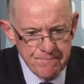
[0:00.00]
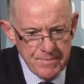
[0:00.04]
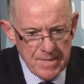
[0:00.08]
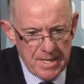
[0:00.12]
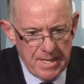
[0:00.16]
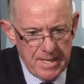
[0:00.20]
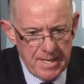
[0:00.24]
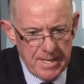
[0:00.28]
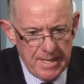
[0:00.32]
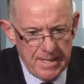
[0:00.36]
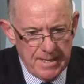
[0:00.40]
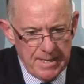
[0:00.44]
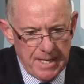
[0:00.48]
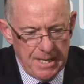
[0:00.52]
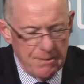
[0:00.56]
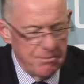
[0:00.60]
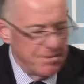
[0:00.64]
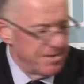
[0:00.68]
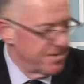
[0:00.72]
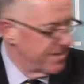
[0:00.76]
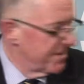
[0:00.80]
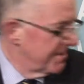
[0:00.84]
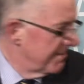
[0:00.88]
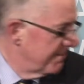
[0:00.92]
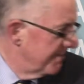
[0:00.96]
I
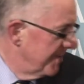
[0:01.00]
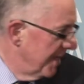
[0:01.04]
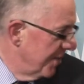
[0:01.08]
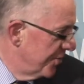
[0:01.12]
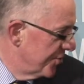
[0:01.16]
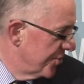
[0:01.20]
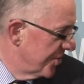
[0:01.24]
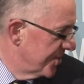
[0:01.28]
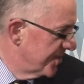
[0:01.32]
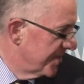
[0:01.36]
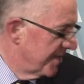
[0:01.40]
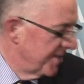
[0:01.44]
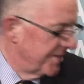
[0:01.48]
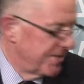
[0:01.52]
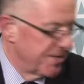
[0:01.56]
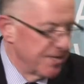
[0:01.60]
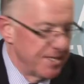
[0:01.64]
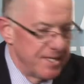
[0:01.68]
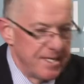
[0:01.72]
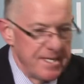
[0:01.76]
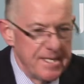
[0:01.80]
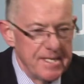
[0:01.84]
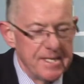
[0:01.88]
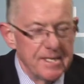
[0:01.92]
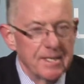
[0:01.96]
was interested to
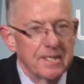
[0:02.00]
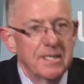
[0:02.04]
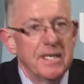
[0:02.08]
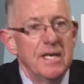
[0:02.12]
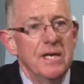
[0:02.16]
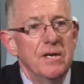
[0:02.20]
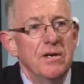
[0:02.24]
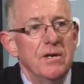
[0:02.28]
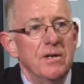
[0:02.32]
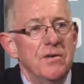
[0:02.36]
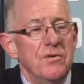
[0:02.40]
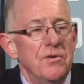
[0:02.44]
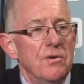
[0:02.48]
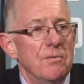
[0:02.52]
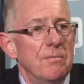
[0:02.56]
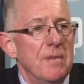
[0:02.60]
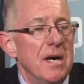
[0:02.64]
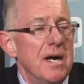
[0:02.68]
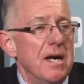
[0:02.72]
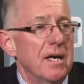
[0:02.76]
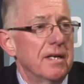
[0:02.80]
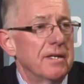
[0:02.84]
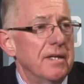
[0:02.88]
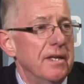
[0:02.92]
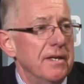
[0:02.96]
hear Kieran
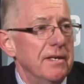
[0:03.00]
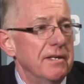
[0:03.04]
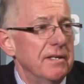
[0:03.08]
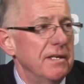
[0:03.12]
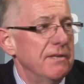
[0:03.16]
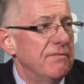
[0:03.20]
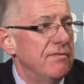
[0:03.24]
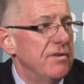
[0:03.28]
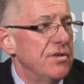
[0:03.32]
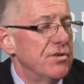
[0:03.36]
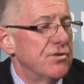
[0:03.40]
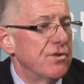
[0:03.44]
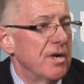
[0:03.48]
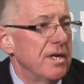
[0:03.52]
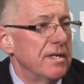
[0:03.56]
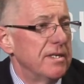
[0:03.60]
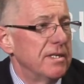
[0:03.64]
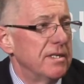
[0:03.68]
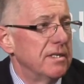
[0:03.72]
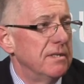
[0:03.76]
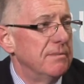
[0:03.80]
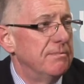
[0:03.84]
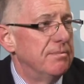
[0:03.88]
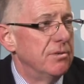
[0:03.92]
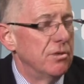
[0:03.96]
remark that if he's
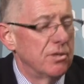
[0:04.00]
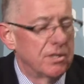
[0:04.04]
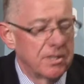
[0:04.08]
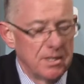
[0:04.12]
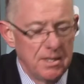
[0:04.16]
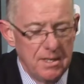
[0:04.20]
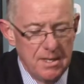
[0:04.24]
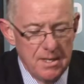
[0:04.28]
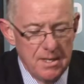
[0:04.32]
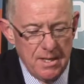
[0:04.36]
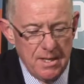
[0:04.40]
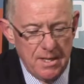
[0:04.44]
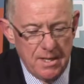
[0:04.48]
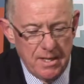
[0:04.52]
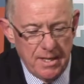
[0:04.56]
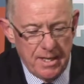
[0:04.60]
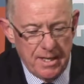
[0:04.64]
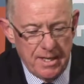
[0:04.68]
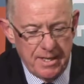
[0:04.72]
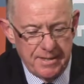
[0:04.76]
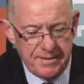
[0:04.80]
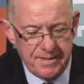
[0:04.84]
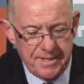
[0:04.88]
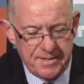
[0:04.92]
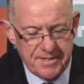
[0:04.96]
writing a book,
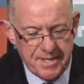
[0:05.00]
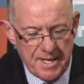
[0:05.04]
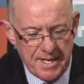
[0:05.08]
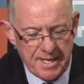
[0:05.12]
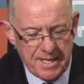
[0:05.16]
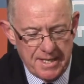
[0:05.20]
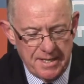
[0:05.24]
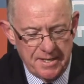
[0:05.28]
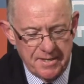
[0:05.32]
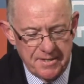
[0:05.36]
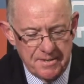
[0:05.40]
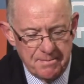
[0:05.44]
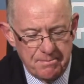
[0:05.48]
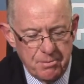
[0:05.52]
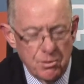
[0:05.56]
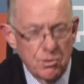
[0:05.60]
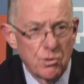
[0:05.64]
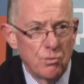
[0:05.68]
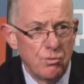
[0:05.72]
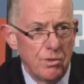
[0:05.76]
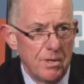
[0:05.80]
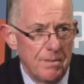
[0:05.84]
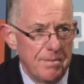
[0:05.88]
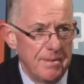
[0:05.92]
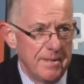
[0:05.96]
the title of the
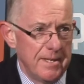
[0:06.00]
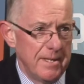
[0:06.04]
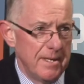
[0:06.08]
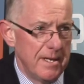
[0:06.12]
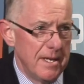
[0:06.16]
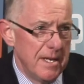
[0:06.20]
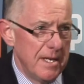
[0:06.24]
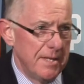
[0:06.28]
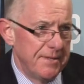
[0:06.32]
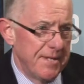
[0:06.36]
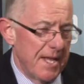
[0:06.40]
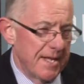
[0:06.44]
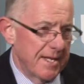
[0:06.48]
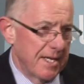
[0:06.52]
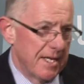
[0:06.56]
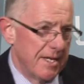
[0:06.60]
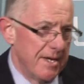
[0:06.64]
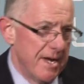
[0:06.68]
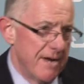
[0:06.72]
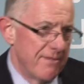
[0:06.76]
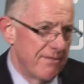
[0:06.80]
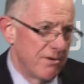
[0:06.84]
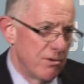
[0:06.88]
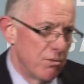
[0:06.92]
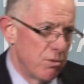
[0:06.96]
book will be "That'll
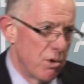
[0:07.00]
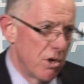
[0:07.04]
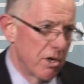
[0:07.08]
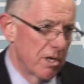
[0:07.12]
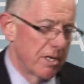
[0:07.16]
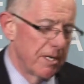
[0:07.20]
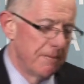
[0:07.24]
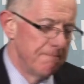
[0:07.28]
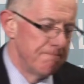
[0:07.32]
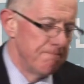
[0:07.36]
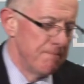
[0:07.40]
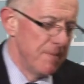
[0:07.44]
Never Work."